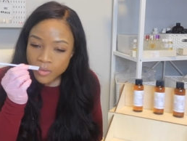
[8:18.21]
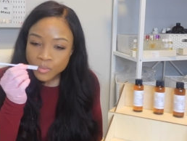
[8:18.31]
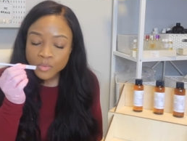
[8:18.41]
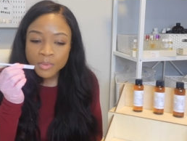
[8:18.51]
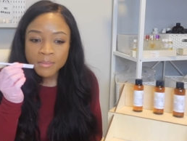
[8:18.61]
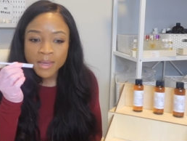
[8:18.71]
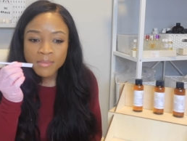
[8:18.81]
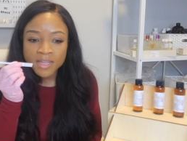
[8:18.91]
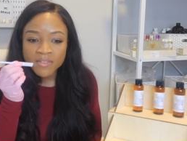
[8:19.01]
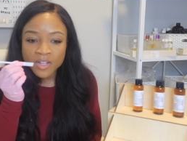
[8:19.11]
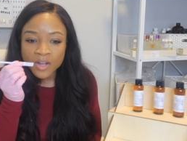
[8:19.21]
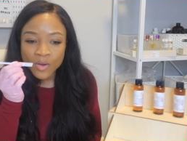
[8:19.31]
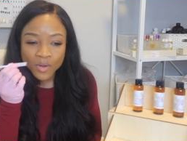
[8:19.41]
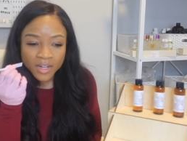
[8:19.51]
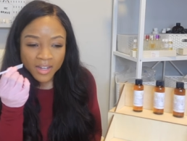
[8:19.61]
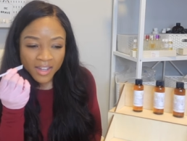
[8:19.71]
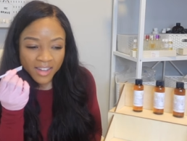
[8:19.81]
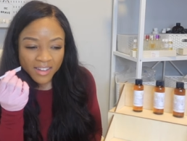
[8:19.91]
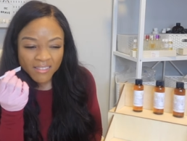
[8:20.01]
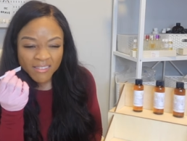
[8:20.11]
Ooh, but maybe even
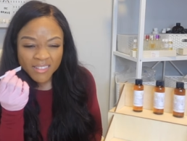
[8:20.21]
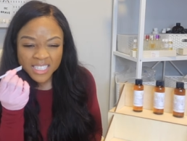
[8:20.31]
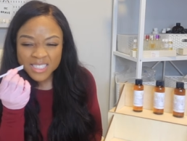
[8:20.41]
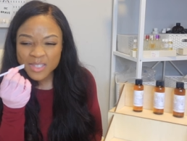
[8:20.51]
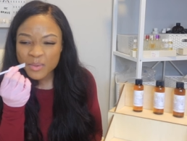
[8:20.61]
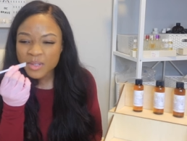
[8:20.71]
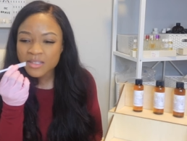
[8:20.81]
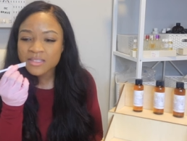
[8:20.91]
coconut. Oh, it's so good.